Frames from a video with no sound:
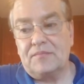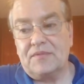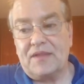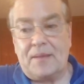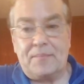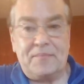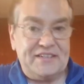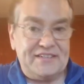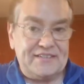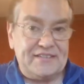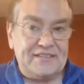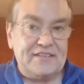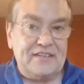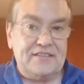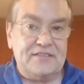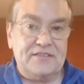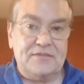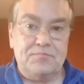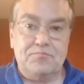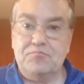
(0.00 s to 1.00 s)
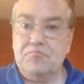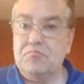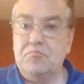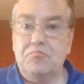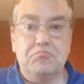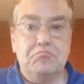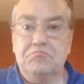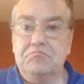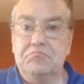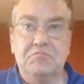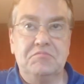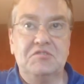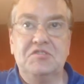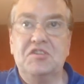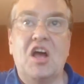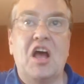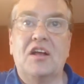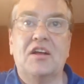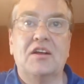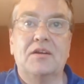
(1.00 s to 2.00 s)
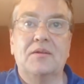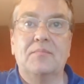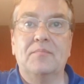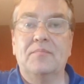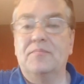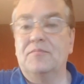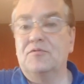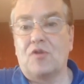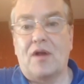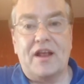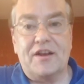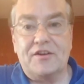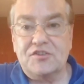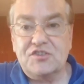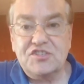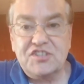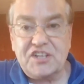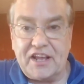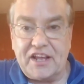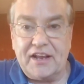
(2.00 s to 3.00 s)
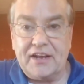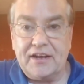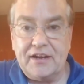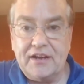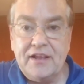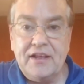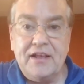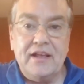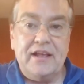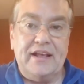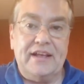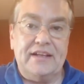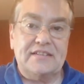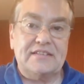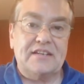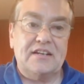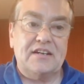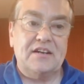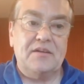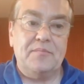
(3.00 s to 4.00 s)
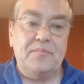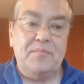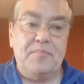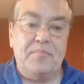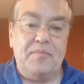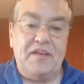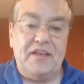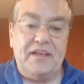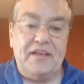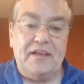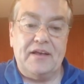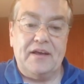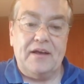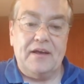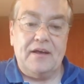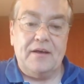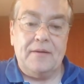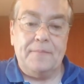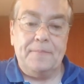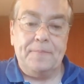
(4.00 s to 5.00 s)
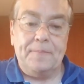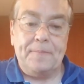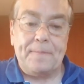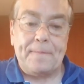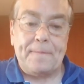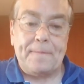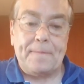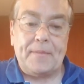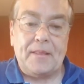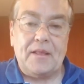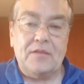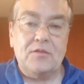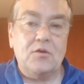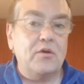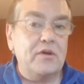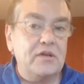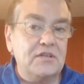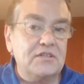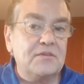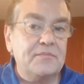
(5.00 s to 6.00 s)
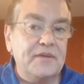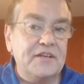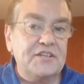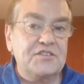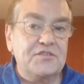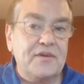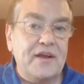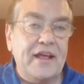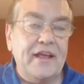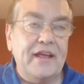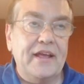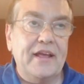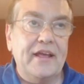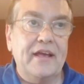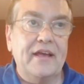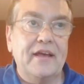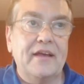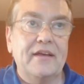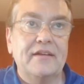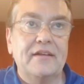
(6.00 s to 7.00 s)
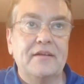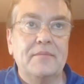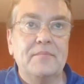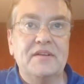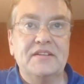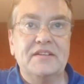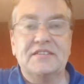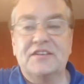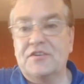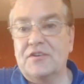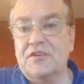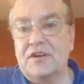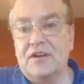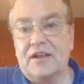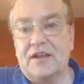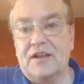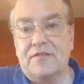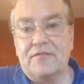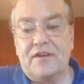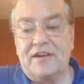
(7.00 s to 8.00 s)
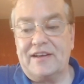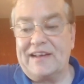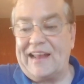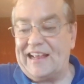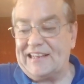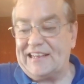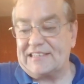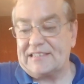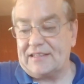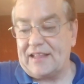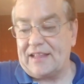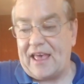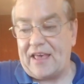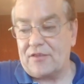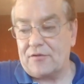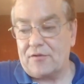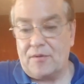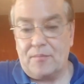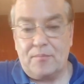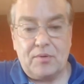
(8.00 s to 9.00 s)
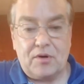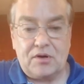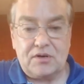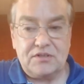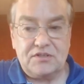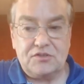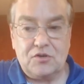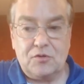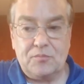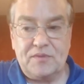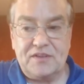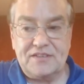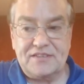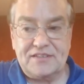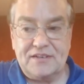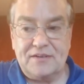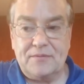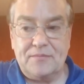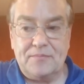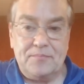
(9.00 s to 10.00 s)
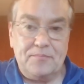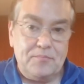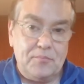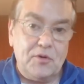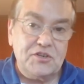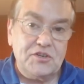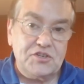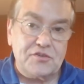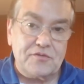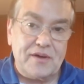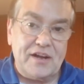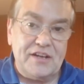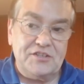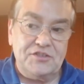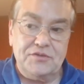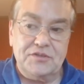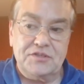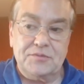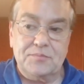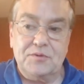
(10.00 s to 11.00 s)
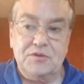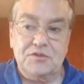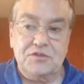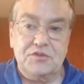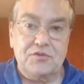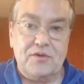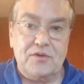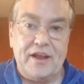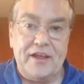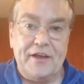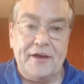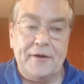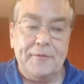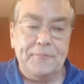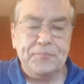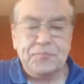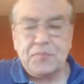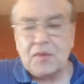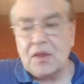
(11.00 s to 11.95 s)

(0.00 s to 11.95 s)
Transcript: That means it's not going to dry your skin. It's going to be the oils are mixed right, and it means that you're going to get a very nice lathery bar soap that's going to moisturize you as opposed to dry out.